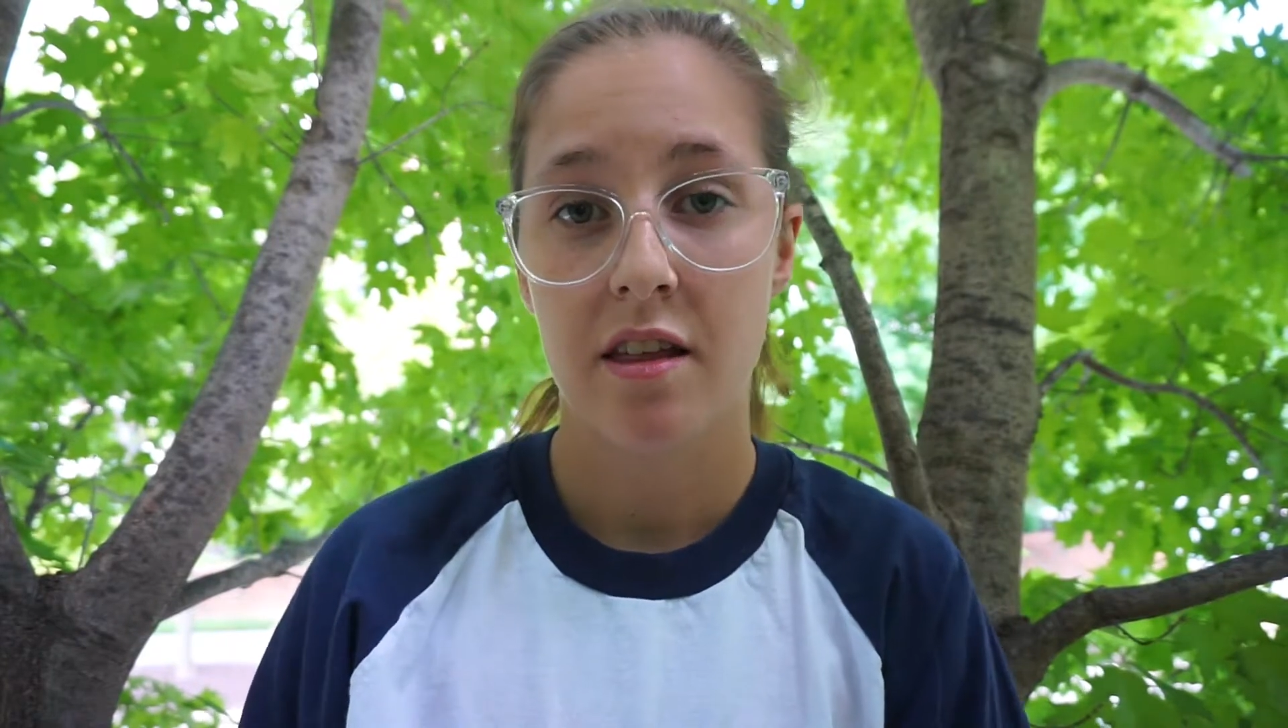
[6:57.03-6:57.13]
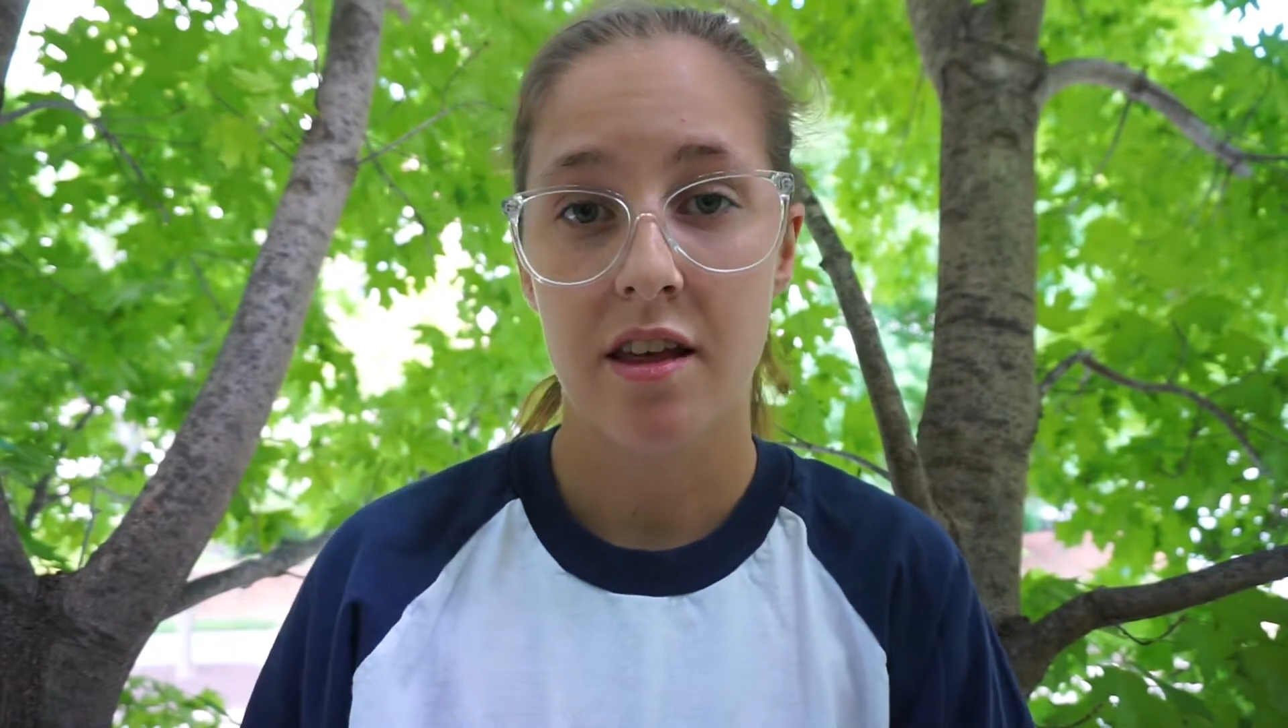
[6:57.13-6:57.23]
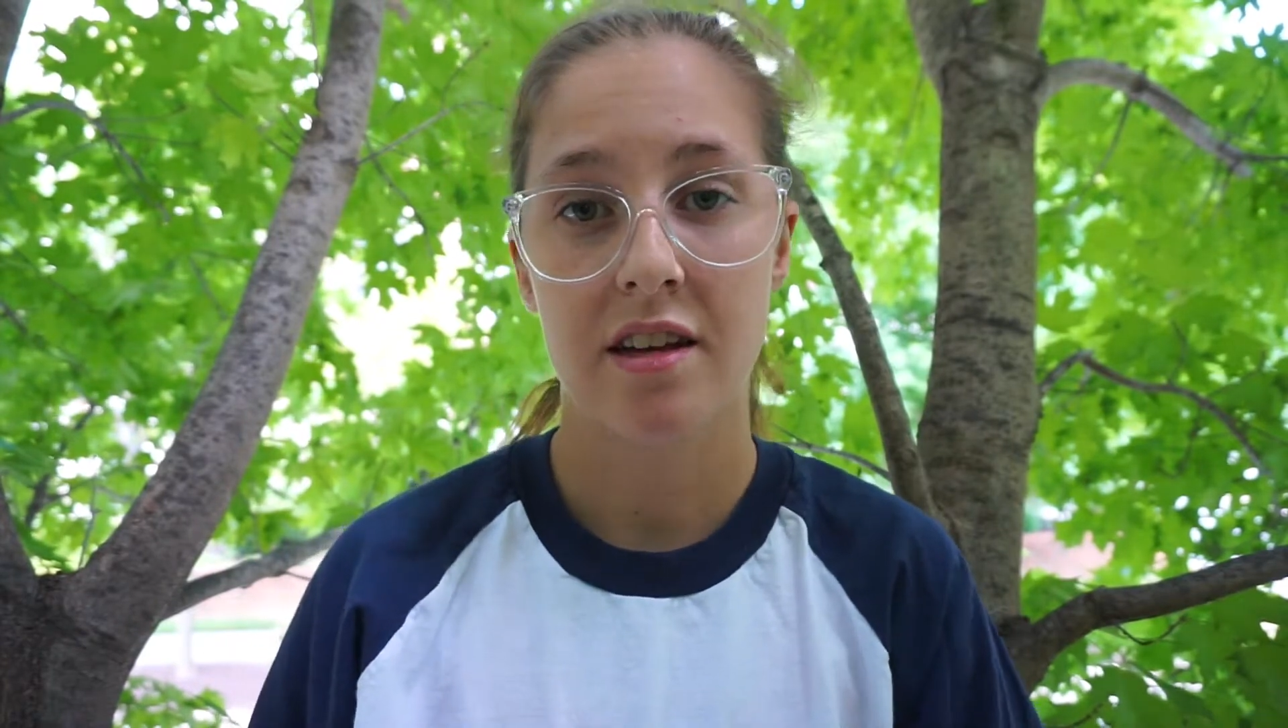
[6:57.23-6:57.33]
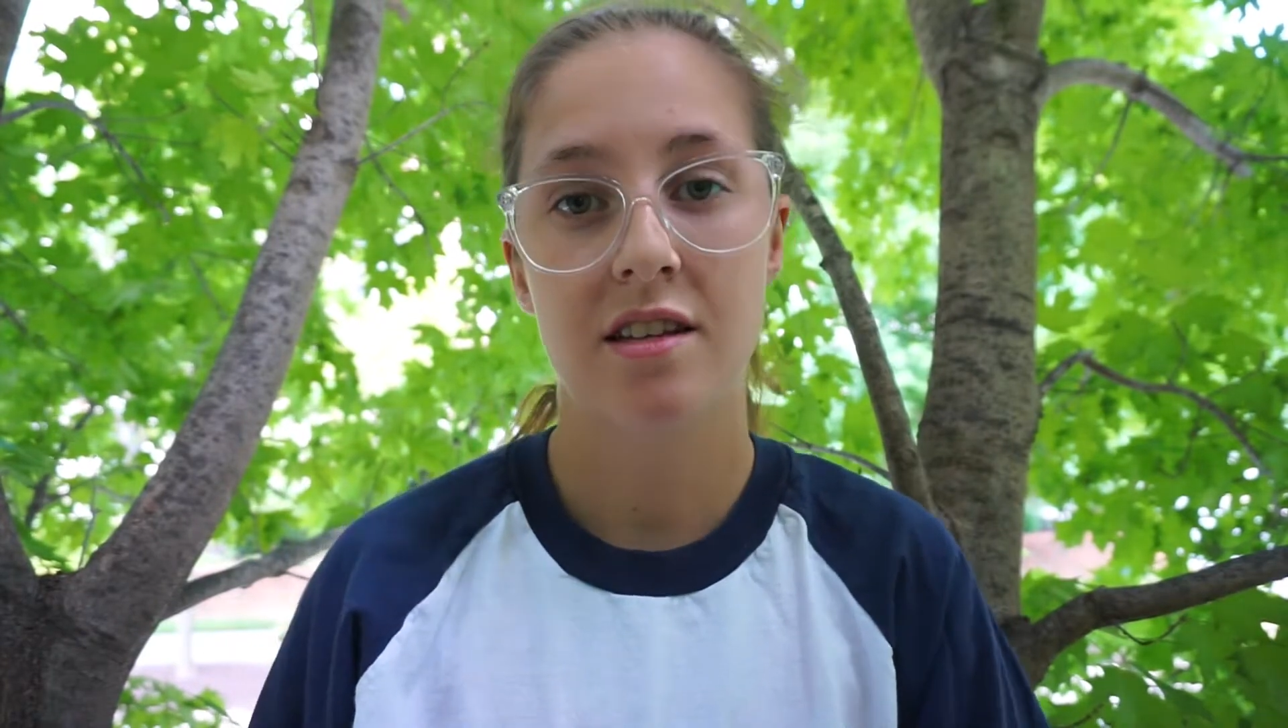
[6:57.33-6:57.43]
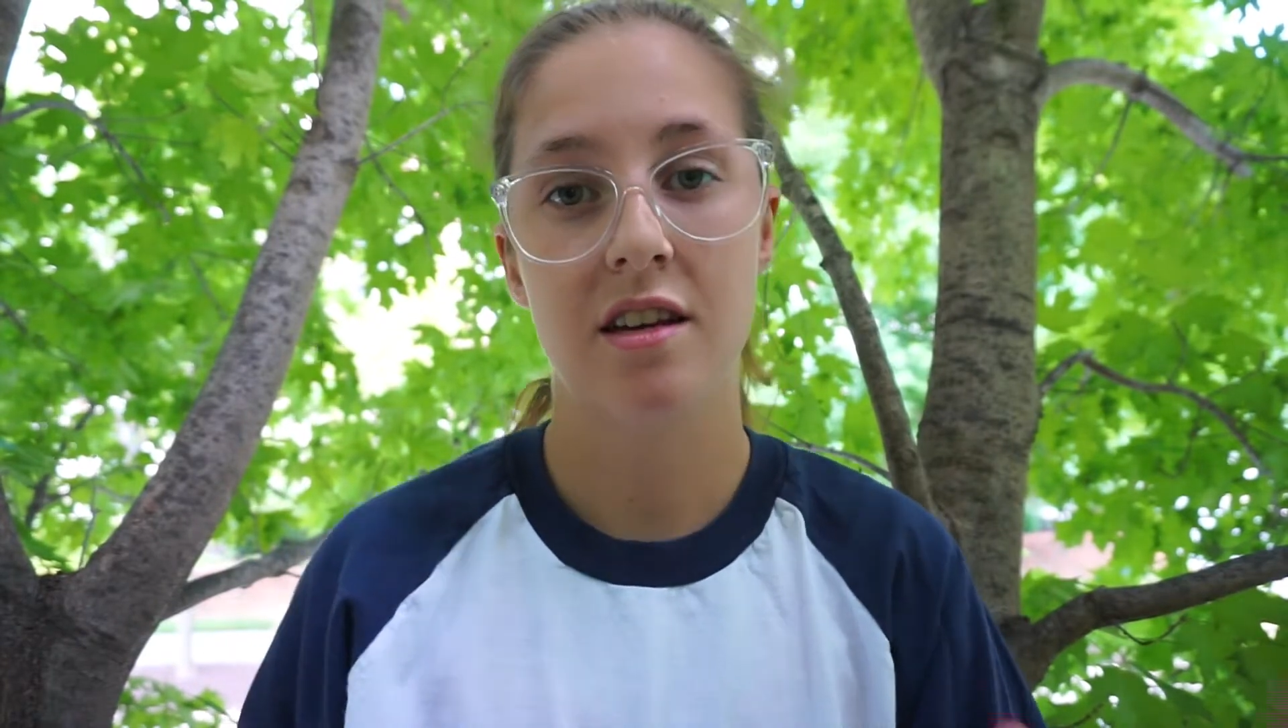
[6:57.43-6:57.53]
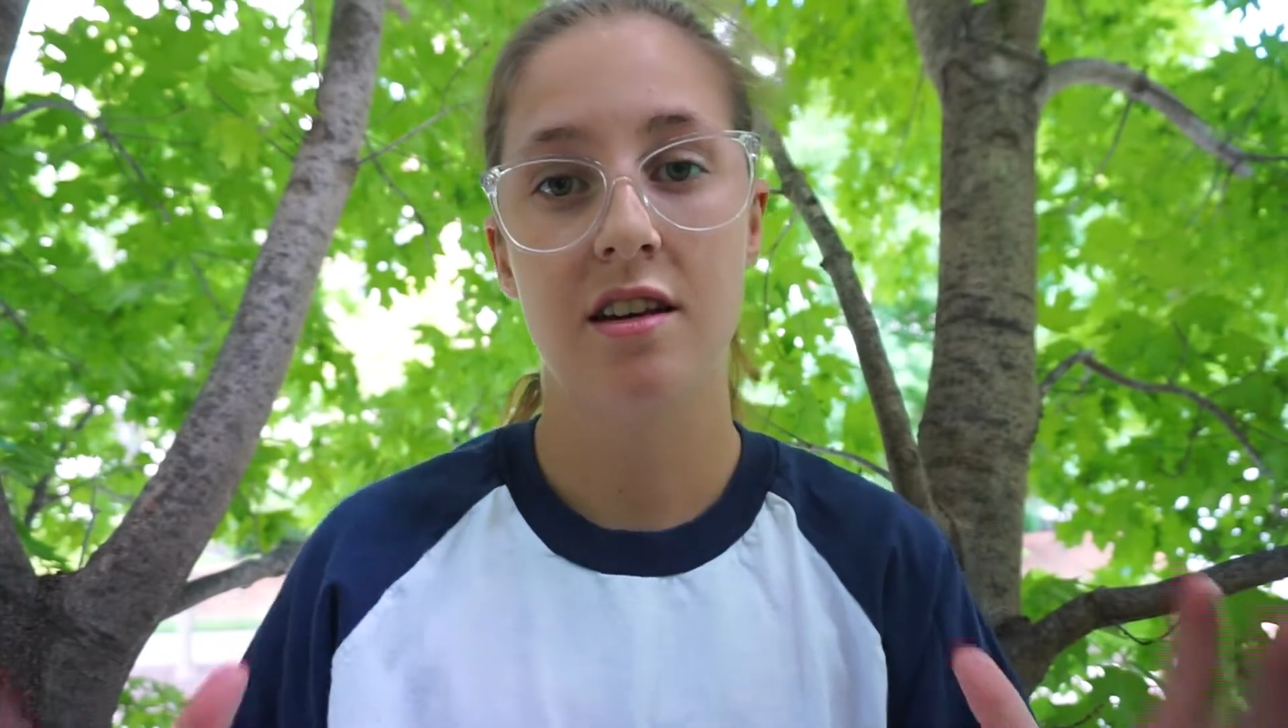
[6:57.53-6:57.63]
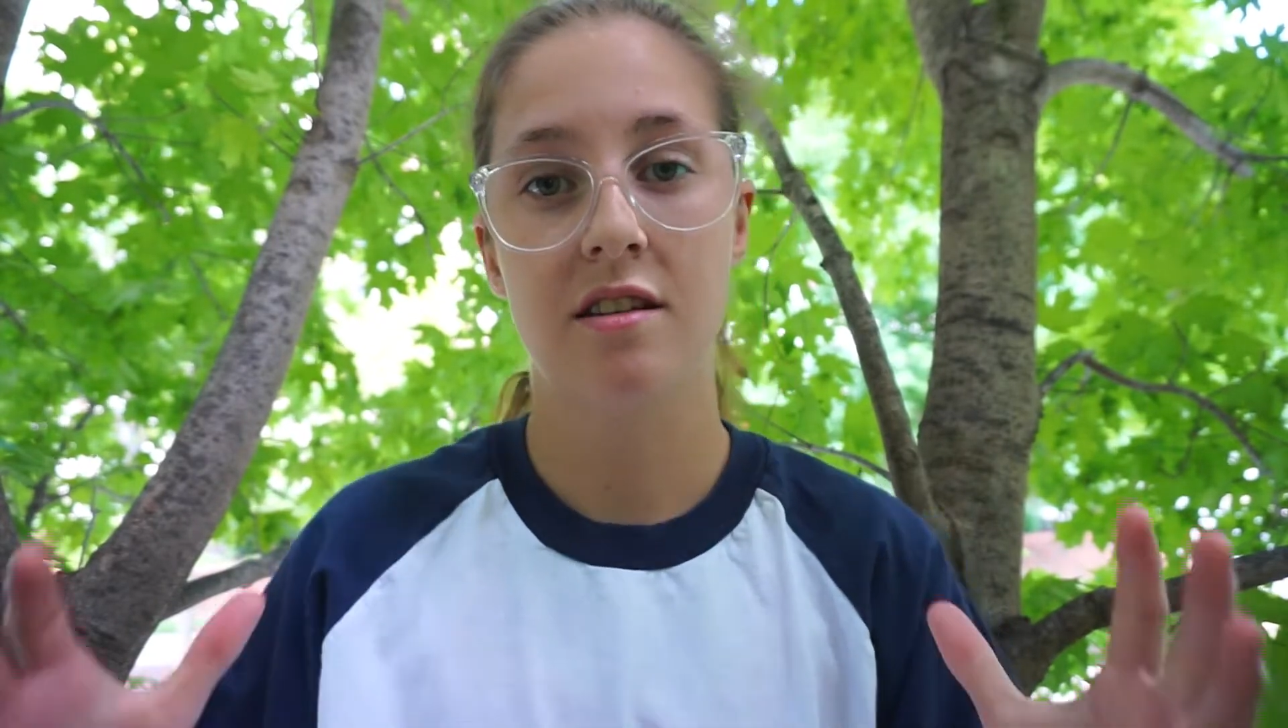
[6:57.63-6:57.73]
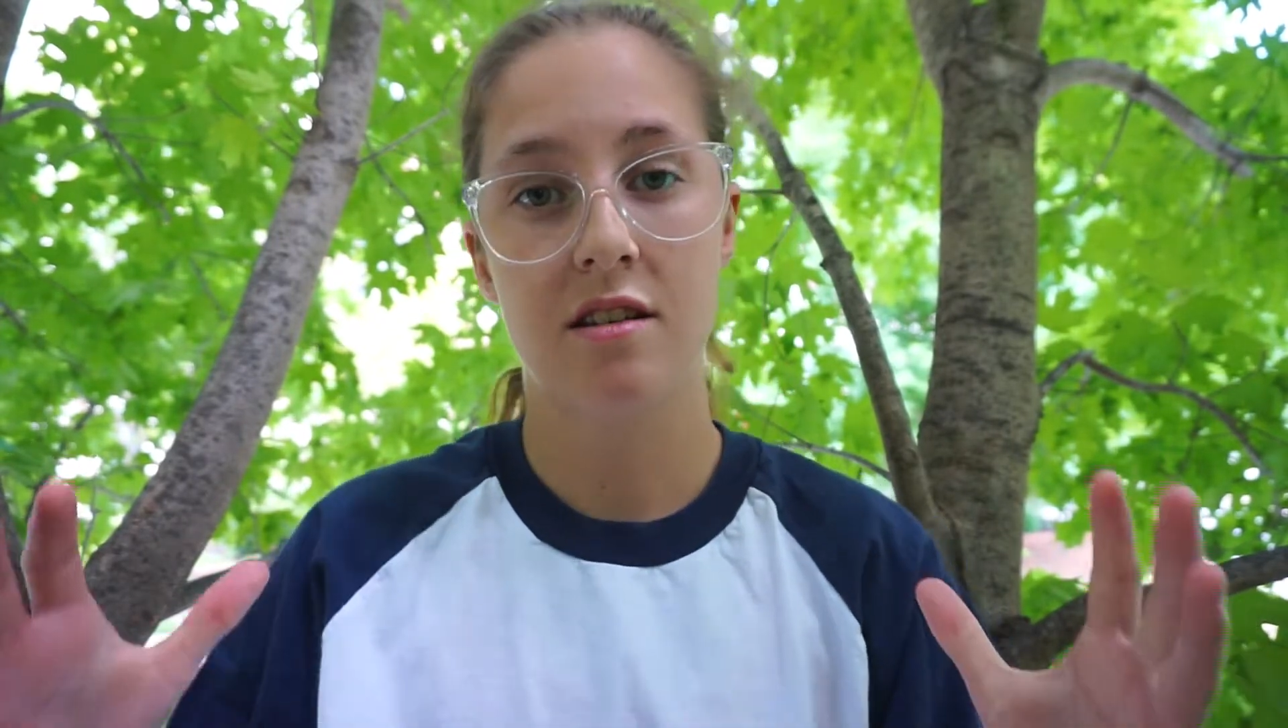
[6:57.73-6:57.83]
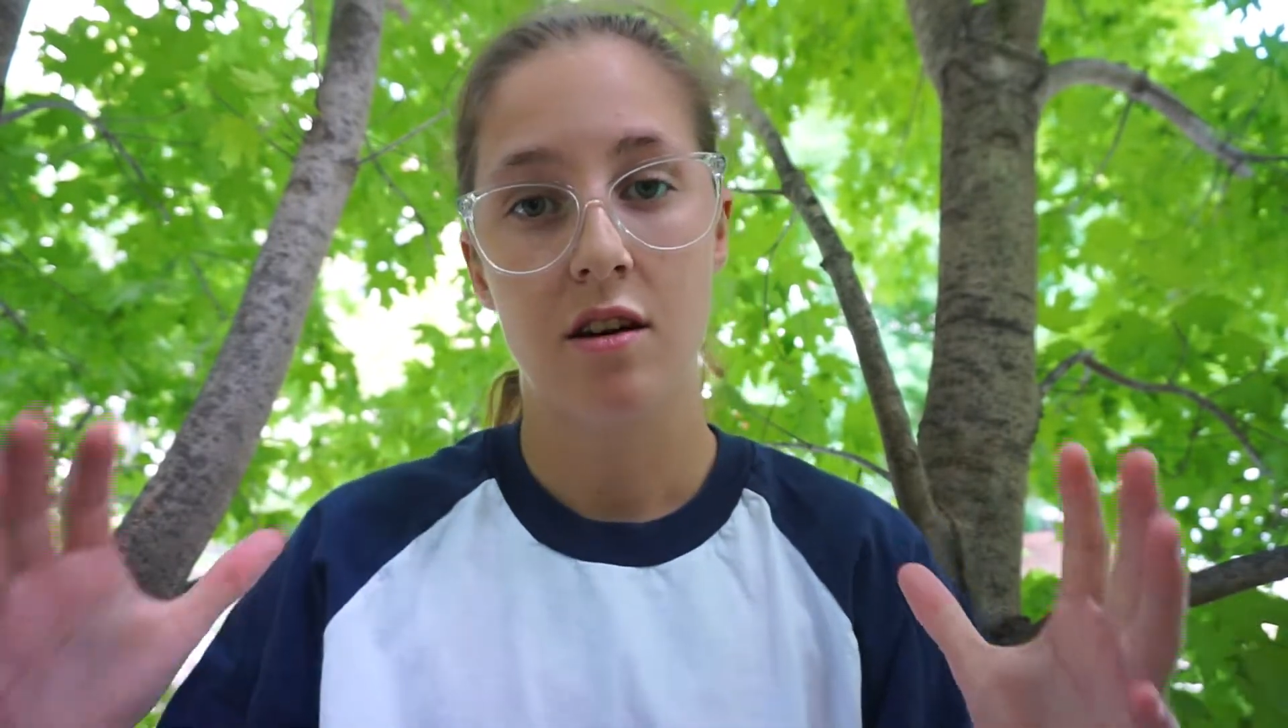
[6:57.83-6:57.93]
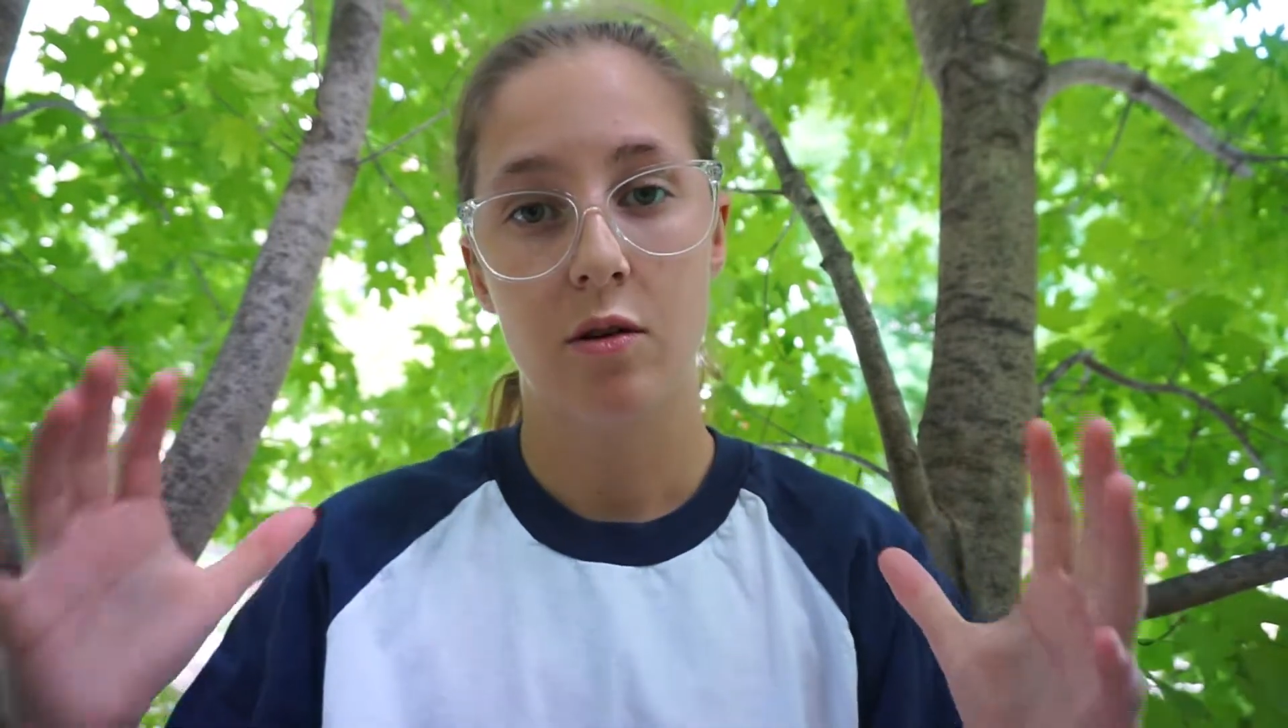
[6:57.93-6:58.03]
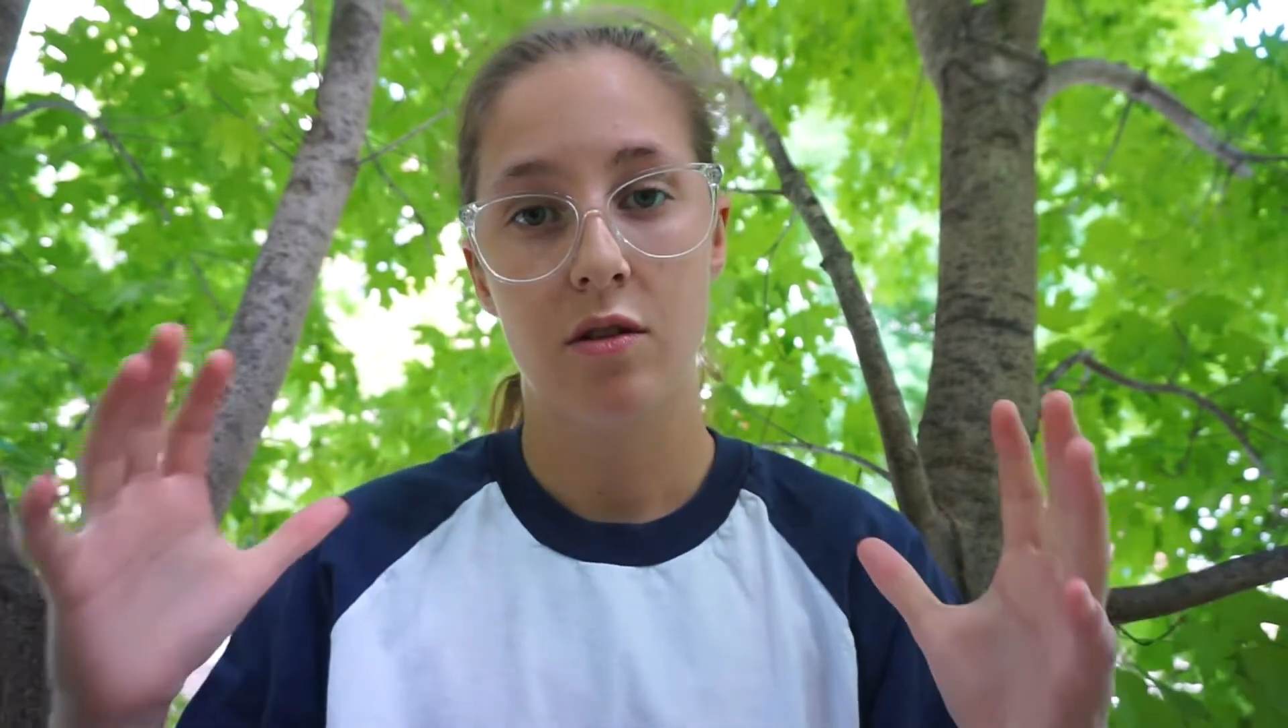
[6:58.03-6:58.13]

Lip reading: This is